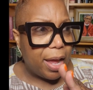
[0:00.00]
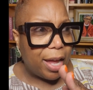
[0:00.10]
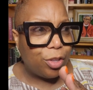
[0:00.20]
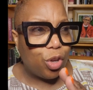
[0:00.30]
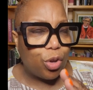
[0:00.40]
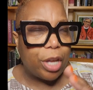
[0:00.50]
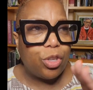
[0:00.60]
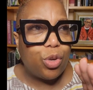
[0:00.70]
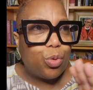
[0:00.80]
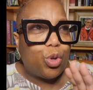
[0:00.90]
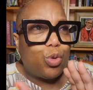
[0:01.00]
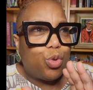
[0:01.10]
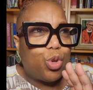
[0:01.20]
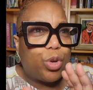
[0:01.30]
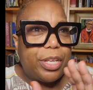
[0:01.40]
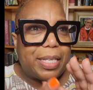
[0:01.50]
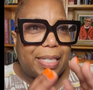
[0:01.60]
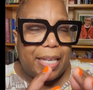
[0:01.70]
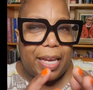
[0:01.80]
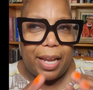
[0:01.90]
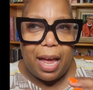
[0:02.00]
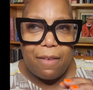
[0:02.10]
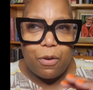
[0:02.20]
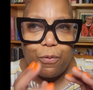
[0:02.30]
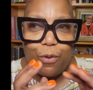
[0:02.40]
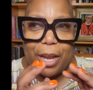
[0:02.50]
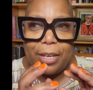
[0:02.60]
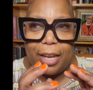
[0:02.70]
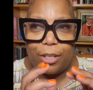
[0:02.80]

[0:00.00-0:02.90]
And you, and you, you, you can see it. I have a friend